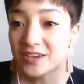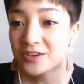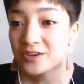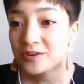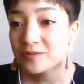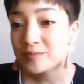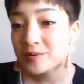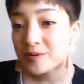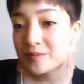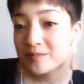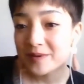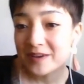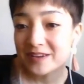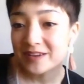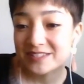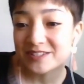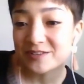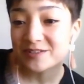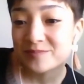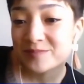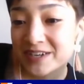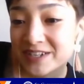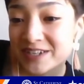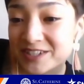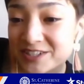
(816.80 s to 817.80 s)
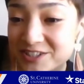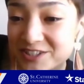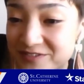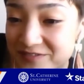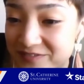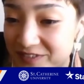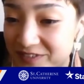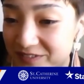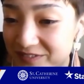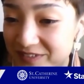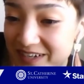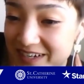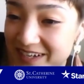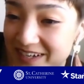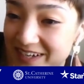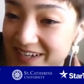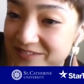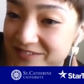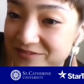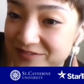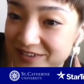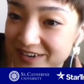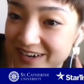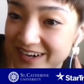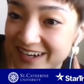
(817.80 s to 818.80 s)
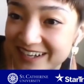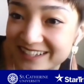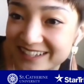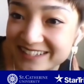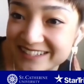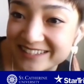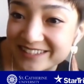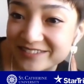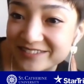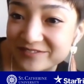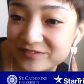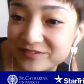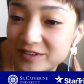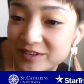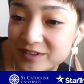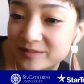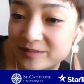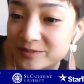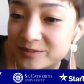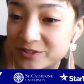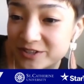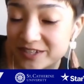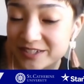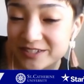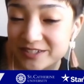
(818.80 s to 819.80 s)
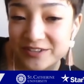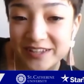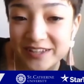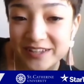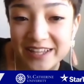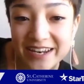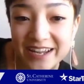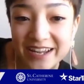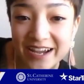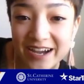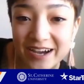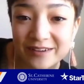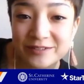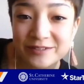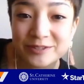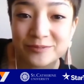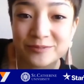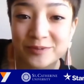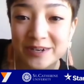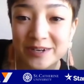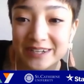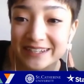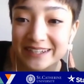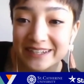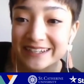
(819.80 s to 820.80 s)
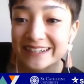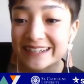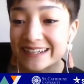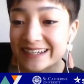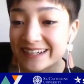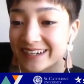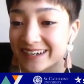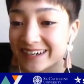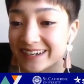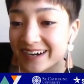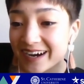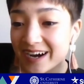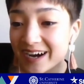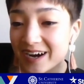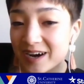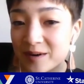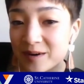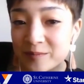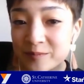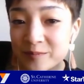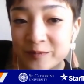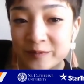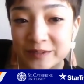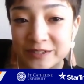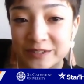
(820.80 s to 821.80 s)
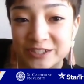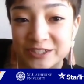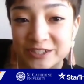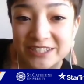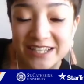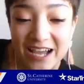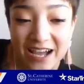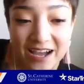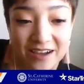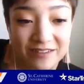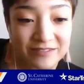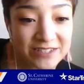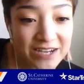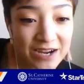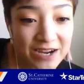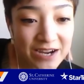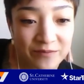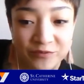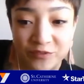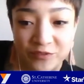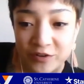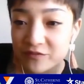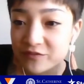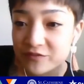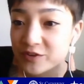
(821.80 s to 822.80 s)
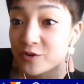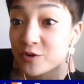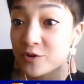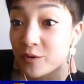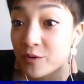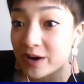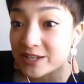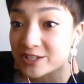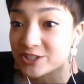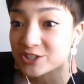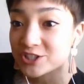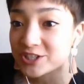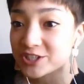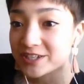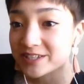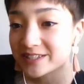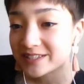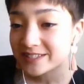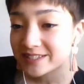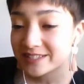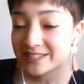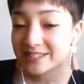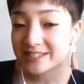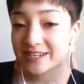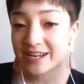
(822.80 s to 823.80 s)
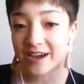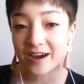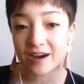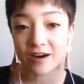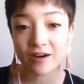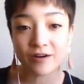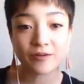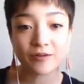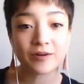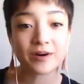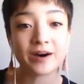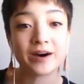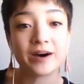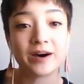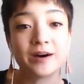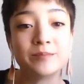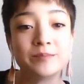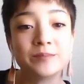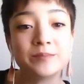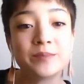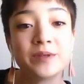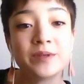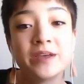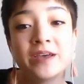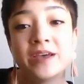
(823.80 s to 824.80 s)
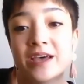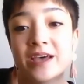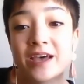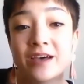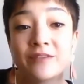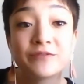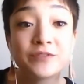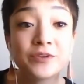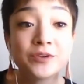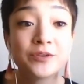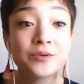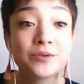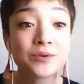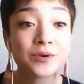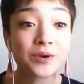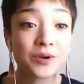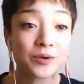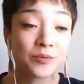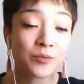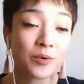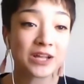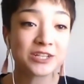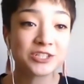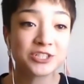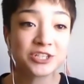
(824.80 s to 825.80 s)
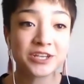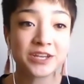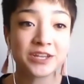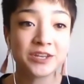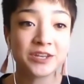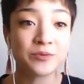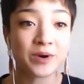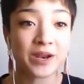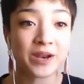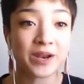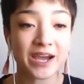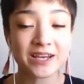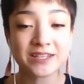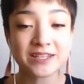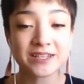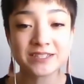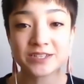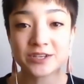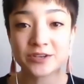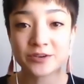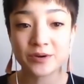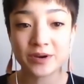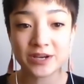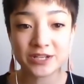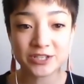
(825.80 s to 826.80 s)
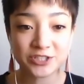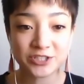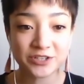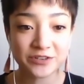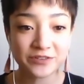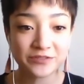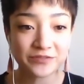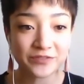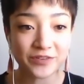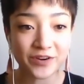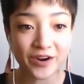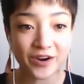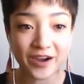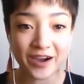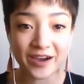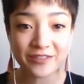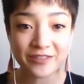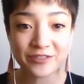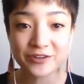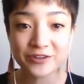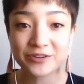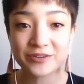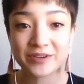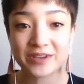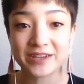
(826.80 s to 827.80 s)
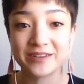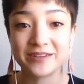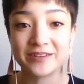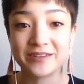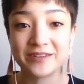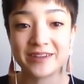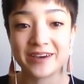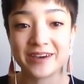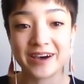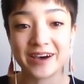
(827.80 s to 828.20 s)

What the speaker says: you, Poupeh, so much for reading for us, translating House 1. We'll just have time for a few questions now. If you are watching and you want to ask a question for our author, you can